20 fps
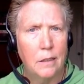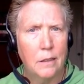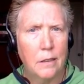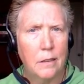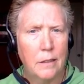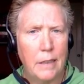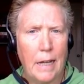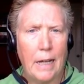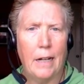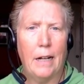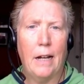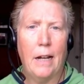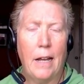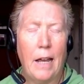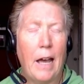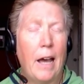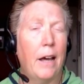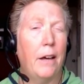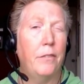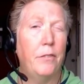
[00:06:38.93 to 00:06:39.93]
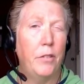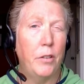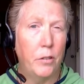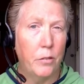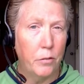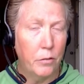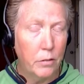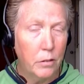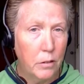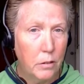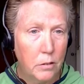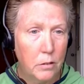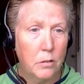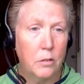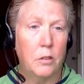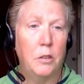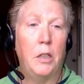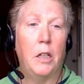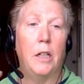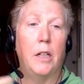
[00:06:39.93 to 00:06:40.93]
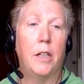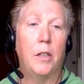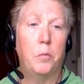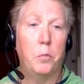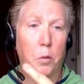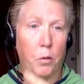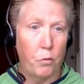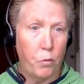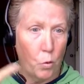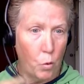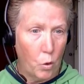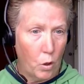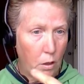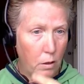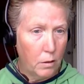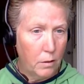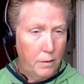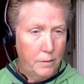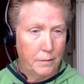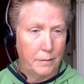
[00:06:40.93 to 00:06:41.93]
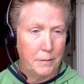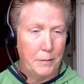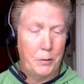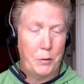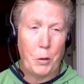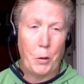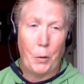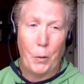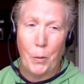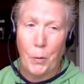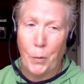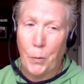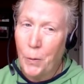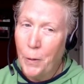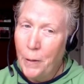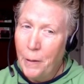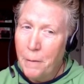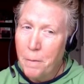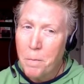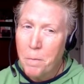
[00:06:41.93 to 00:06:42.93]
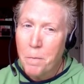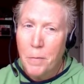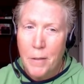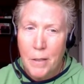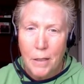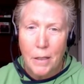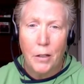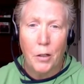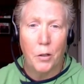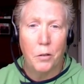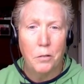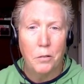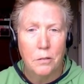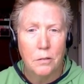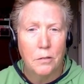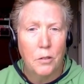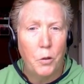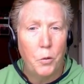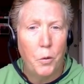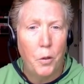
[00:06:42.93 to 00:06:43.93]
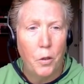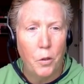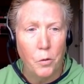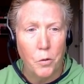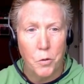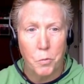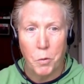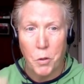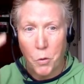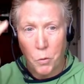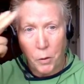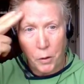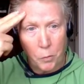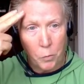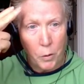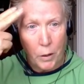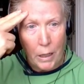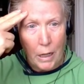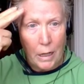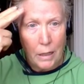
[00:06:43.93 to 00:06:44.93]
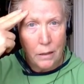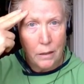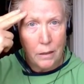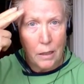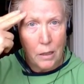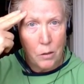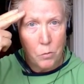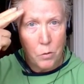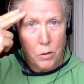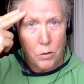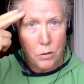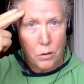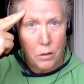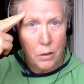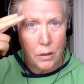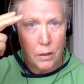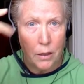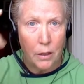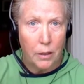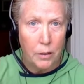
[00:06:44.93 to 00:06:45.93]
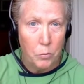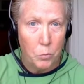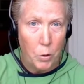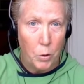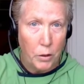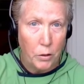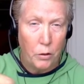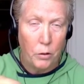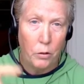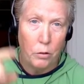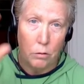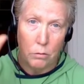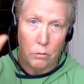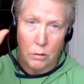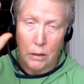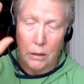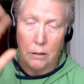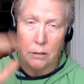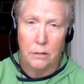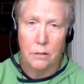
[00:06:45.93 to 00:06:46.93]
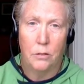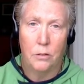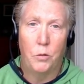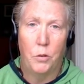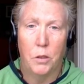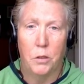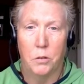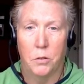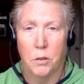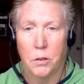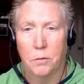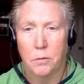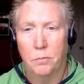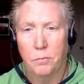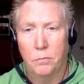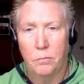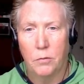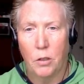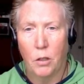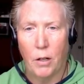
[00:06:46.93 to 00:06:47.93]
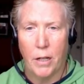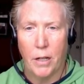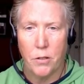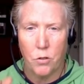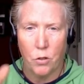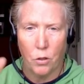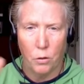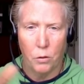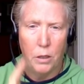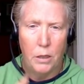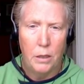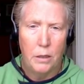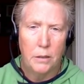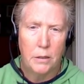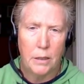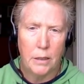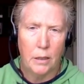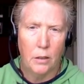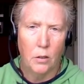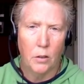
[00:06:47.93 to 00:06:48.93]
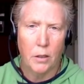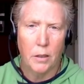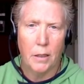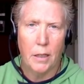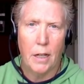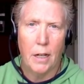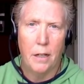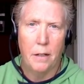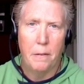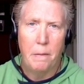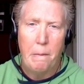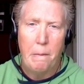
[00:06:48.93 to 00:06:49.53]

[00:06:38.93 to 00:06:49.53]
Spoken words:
that I haven't done before. So, who knows? Between what I thought was clear and what who knows? All right, so take a look at that.